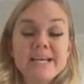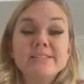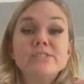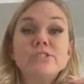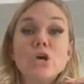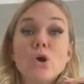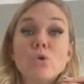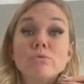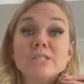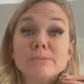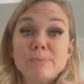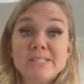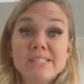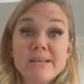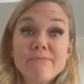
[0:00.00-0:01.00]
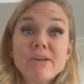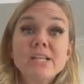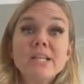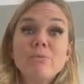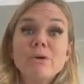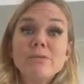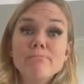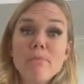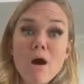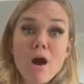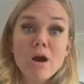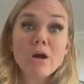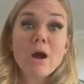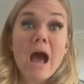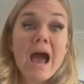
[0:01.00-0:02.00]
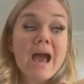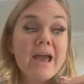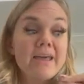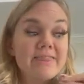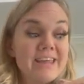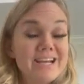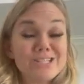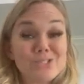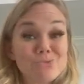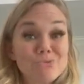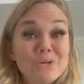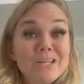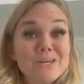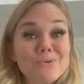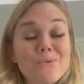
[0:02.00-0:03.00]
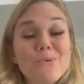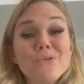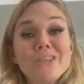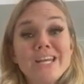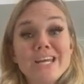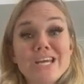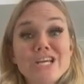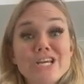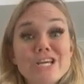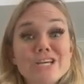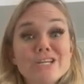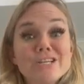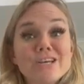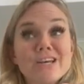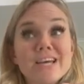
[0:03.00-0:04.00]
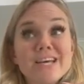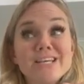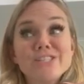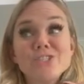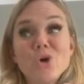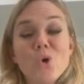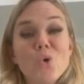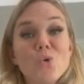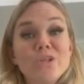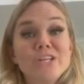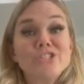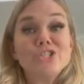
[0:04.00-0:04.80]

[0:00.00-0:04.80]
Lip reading: And so specifically with Mark, I think it's really cool that his goal is